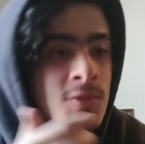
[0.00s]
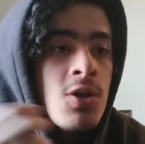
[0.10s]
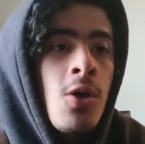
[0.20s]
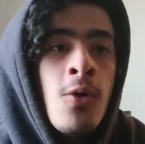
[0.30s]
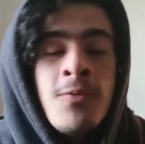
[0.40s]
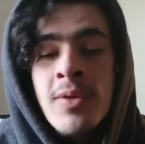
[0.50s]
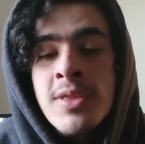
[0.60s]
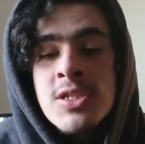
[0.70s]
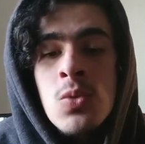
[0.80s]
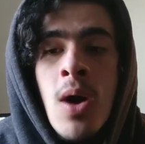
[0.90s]
so hopefully
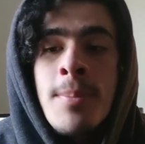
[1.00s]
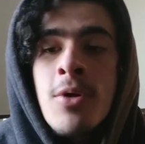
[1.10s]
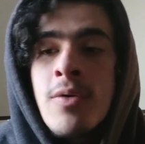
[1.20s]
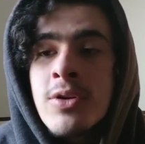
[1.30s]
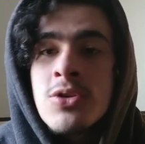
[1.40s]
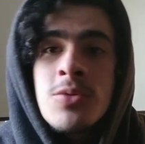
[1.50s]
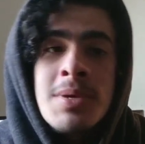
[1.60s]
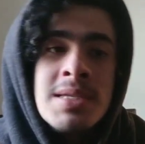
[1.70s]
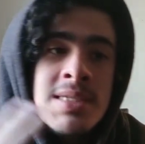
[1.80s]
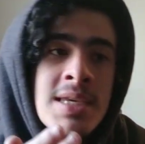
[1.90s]
the swap over to
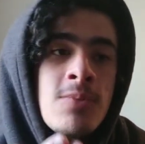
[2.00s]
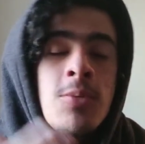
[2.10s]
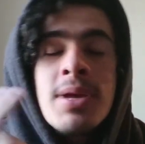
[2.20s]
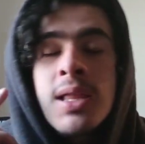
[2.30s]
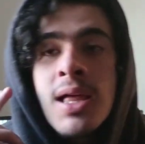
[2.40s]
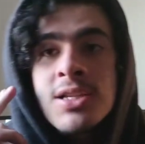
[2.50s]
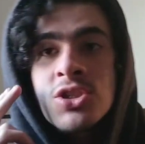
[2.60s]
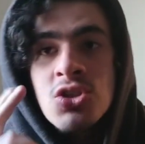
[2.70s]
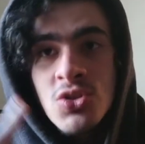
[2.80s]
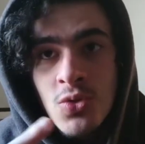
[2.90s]
PC will be a lot
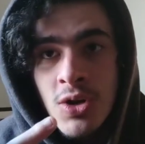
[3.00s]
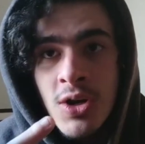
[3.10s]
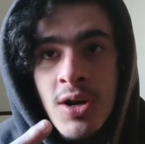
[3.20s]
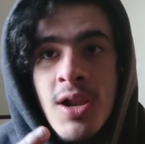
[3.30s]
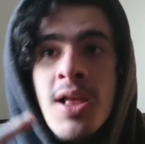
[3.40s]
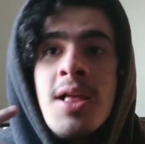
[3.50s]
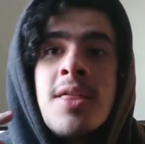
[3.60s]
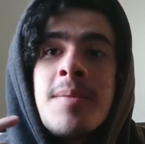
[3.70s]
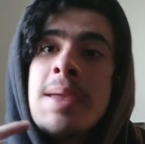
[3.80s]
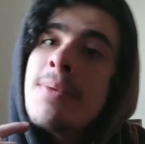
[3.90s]
sooner
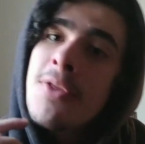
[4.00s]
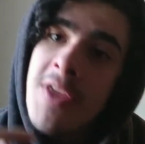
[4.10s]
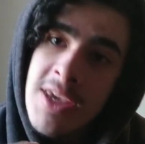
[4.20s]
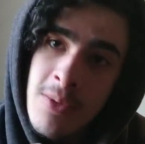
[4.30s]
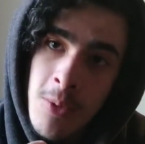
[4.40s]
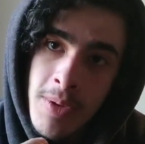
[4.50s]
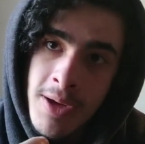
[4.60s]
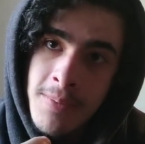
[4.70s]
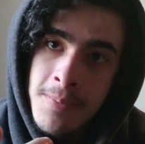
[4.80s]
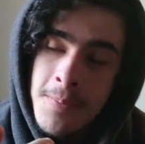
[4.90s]
than people think it will be.